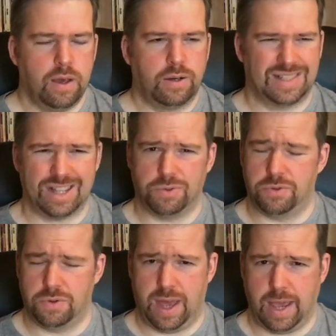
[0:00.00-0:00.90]
Because I
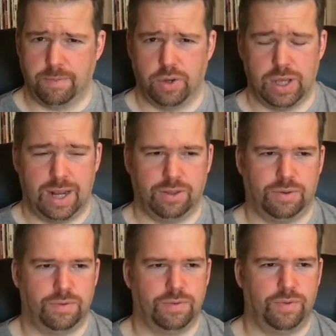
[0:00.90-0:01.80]
don't do the hype machine. I
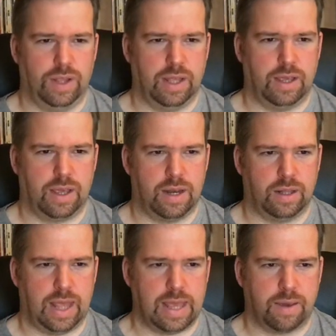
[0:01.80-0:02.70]
don't really kind
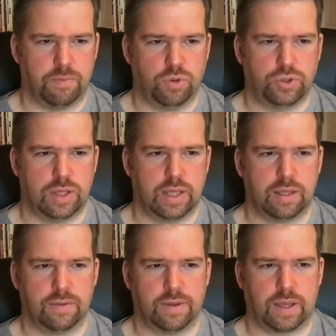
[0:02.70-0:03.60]
of like most of the
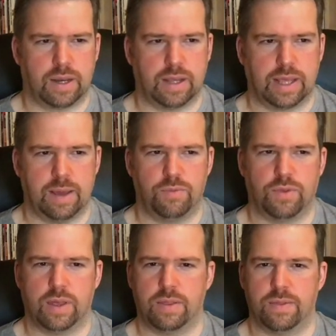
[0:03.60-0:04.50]
kind of
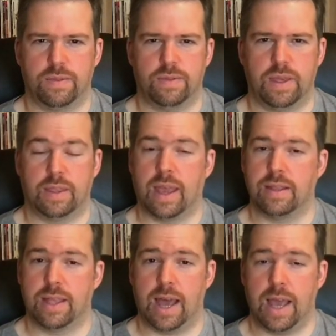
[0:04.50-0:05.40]
games that they
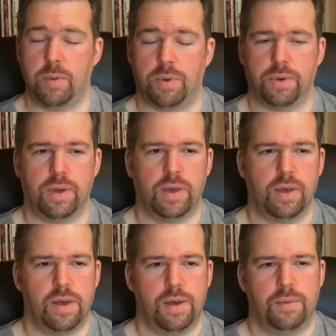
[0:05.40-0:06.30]
tend to hype.
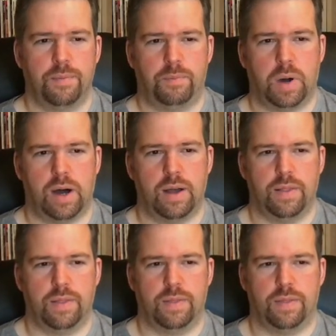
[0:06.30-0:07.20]
But
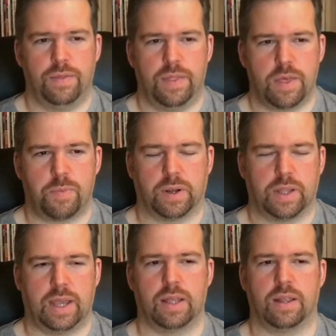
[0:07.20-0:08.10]
this
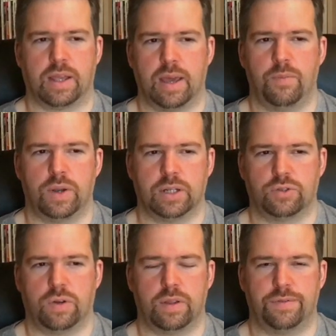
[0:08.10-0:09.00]
particular game, when I
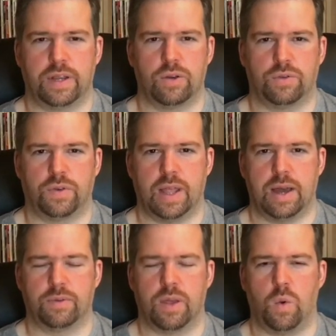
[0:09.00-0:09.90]
saw the videos for that,
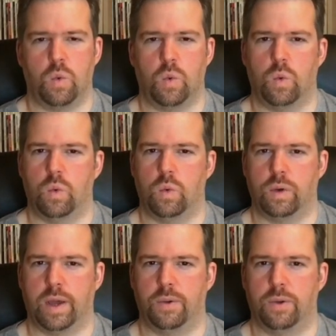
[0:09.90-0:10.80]
I was like,
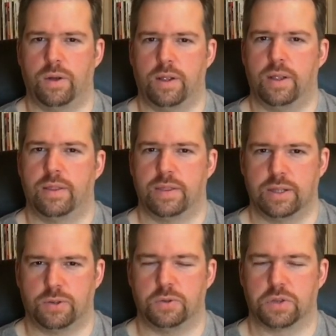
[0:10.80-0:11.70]
oh, now
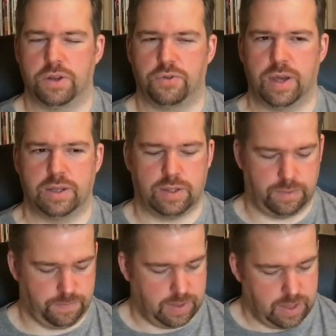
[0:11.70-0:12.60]
this looks
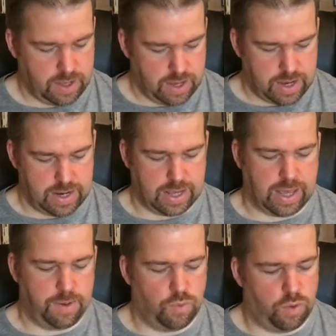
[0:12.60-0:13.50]
interesting. And that
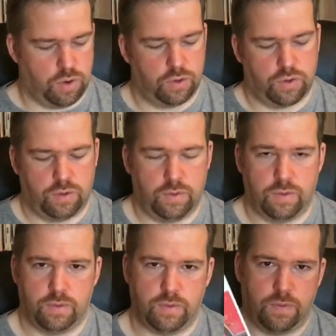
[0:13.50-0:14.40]
game was
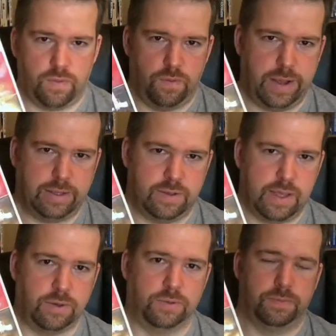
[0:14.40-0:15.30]
Red
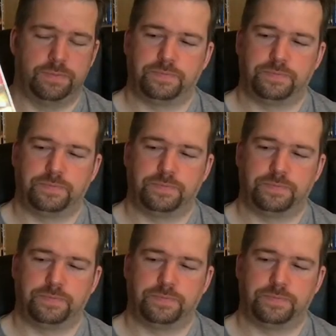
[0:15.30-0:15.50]
Steel.